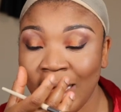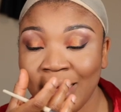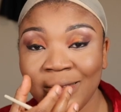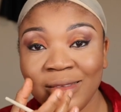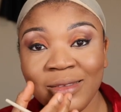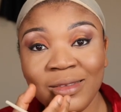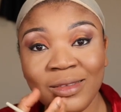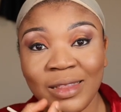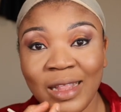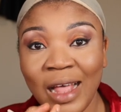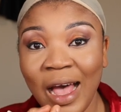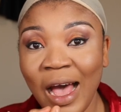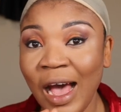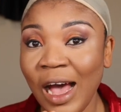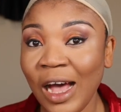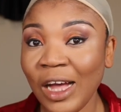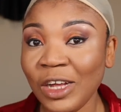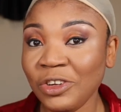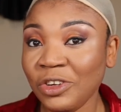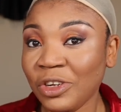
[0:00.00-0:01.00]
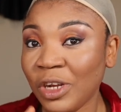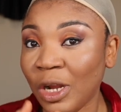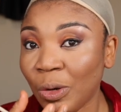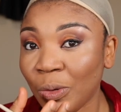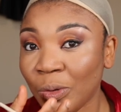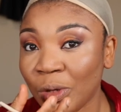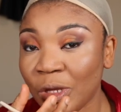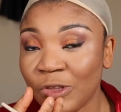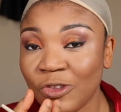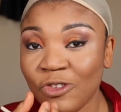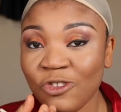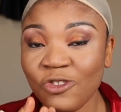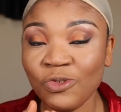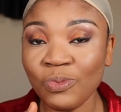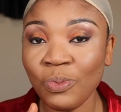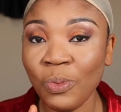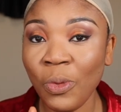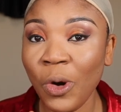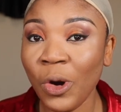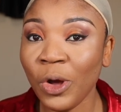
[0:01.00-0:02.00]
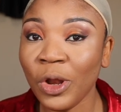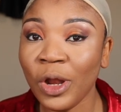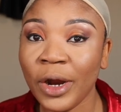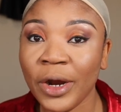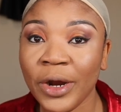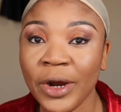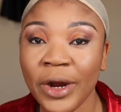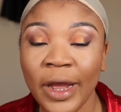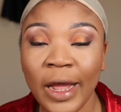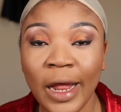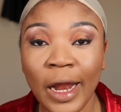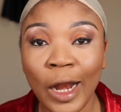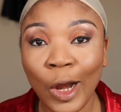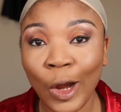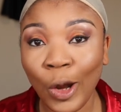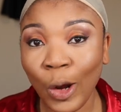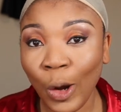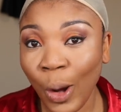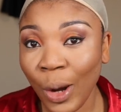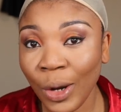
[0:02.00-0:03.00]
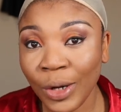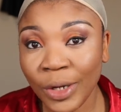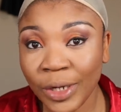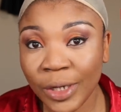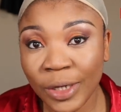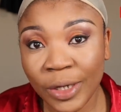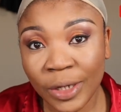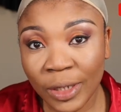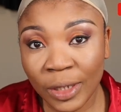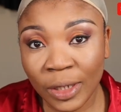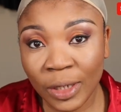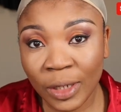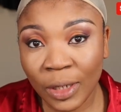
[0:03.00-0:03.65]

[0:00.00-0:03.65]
snatched and looking smaller and longer.